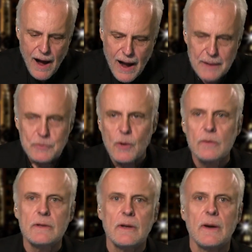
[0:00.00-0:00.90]
I am
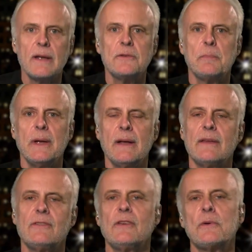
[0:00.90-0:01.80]
told that there has been
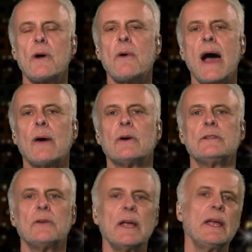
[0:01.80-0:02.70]
a zero hour
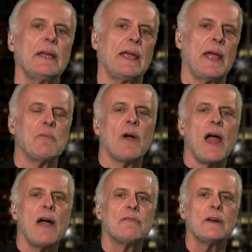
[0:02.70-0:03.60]
drinking game where
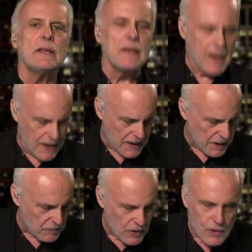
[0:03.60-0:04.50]
every
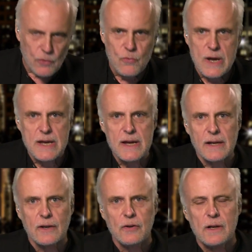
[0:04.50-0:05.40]
time
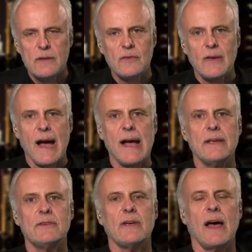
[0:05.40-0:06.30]
we
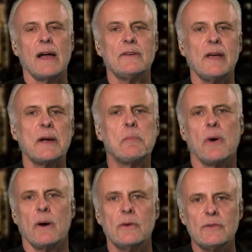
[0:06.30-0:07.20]
criticize uh, tech
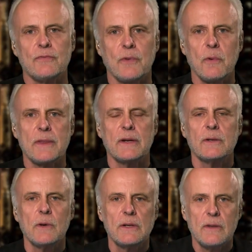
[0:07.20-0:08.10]
bros for what they're
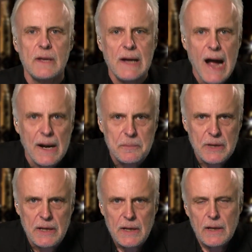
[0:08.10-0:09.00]
doing to the
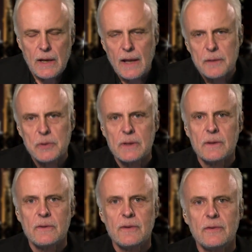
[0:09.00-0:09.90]
economy and the
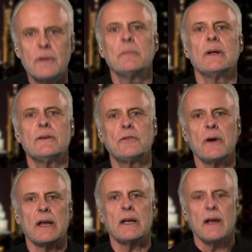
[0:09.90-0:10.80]
political system,
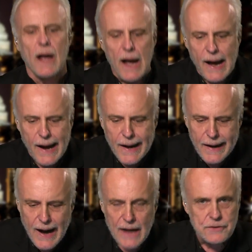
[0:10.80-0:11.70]
drink.
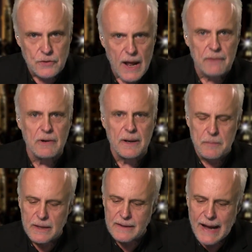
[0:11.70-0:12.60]
Uh, I do not
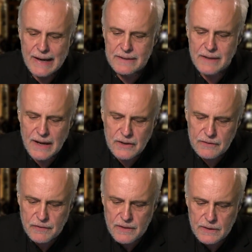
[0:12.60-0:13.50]
recommend that, not
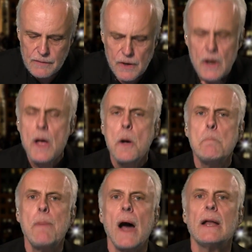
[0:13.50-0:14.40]
good for the liver.
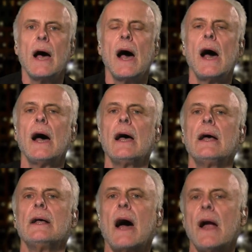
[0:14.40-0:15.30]
But uh,
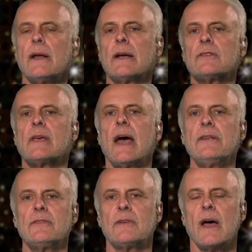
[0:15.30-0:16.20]
our next
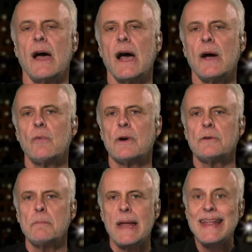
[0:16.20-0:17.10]
guest uh,
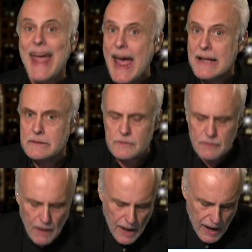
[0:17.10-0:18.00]
wears many hats
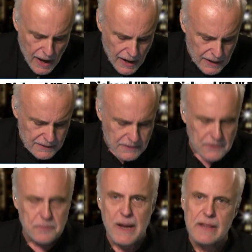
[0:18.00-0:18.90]
and
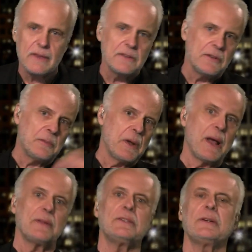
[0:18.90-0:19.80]
does many things. She's been
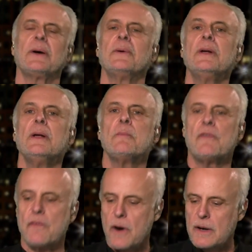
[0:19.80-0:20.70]
on the show
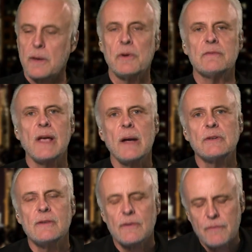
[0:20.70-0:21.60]
before a number of times.
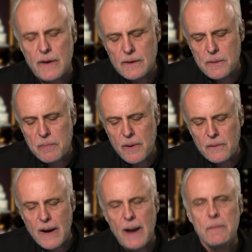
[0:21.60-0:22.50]
She's a friend of the
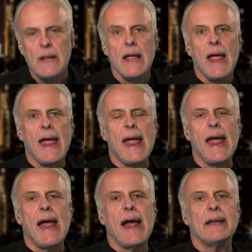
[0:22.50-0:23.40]
program,
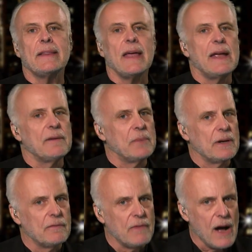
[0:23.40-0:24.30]
and they have been
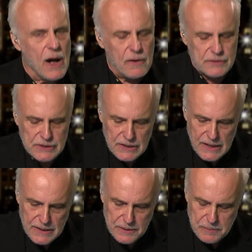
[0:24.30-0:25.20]
involved. She
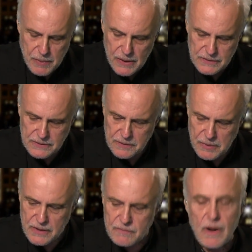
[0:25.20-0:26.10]
and her partners have
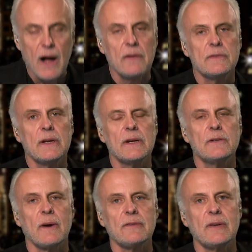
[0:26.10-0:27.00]
been involved in
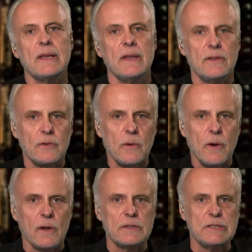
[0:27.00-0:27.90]
addressing the so
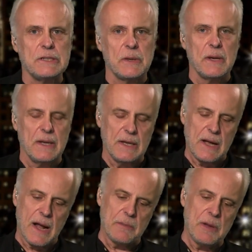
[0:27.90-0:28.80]
called sharing
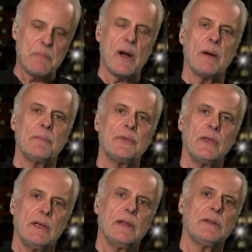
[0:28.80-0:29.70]
economy problems.
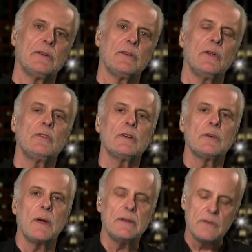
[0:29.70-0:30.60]
There's a new
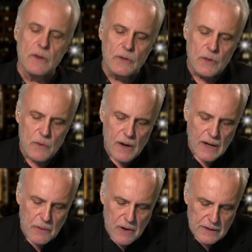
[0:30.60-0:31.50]
situation in New York
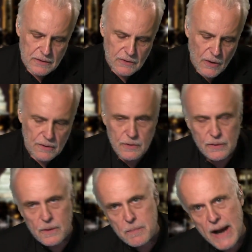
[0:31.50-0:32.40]
I wanted to talk with
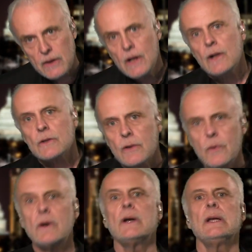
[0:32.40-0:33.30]
her about.
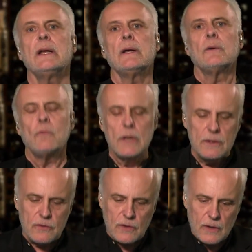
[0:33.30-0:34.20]
Lauren
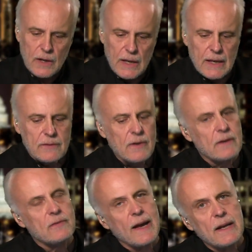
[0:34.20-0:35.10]
Windsor is the
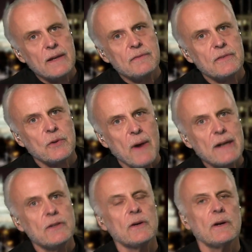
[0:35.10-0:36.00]
executive
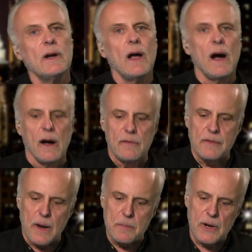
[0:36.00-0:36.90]
director of
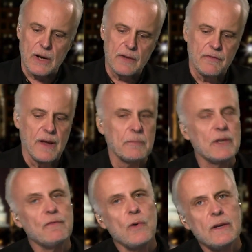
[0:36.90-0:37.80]
American
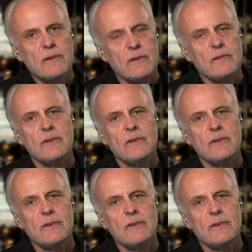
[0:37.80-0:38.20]
Family Voices.